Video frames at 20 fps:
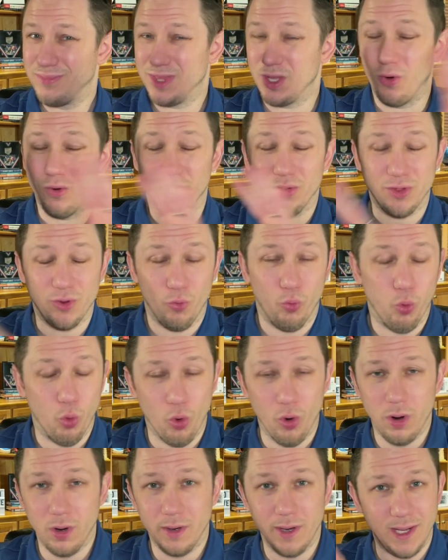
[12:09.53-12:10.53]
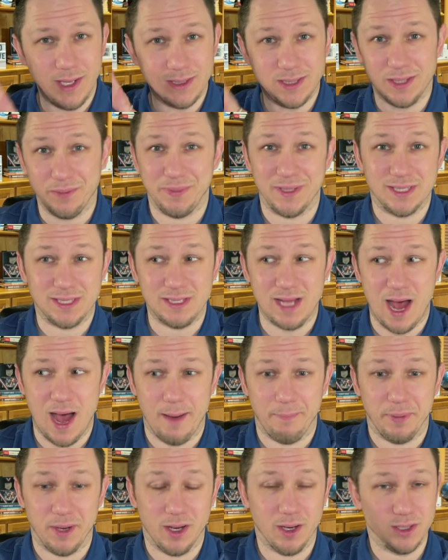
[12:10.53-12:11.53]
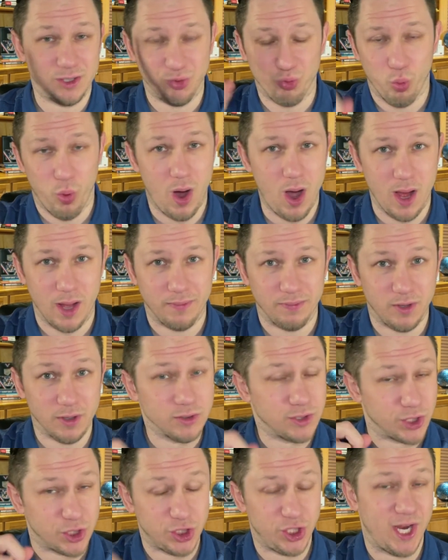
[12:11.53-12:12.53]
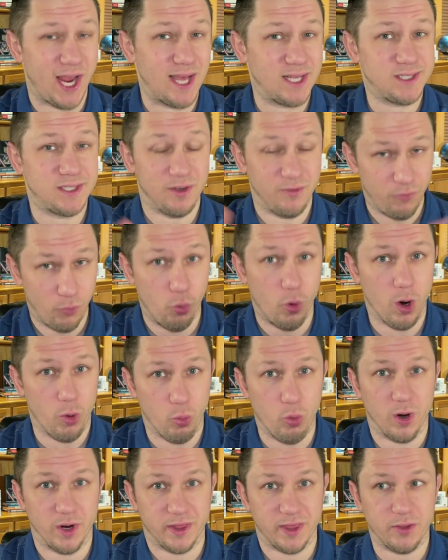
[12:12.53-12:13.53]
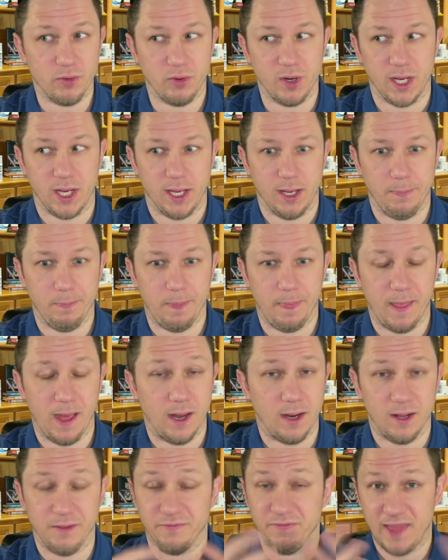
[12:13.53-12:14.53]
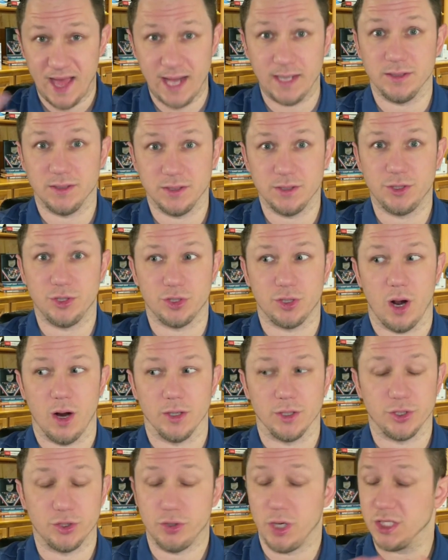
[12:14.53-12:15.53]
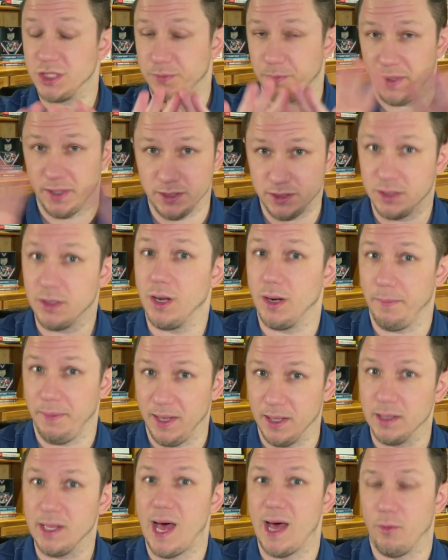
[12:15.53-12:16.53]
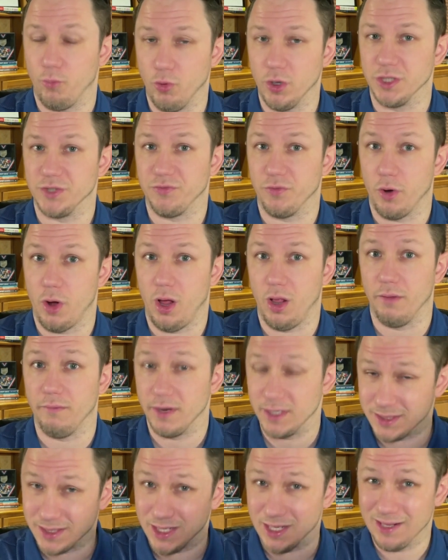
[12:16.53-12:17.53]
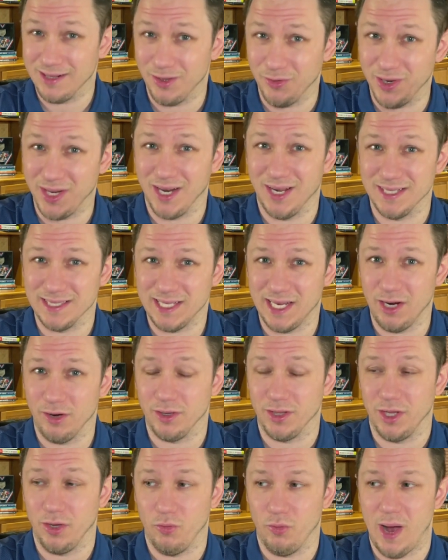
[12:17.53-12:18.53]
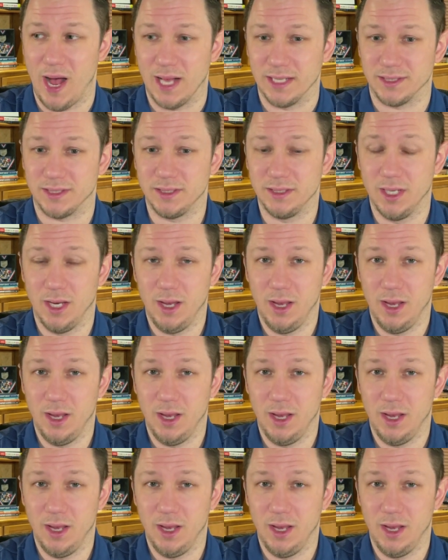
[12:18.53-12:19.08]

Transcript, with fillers: the, the war needs to be stopped because, one, there's a chance of World War Three. And if that starts, trust me, it's going to be a lot worse for all of us, including us here in the U S.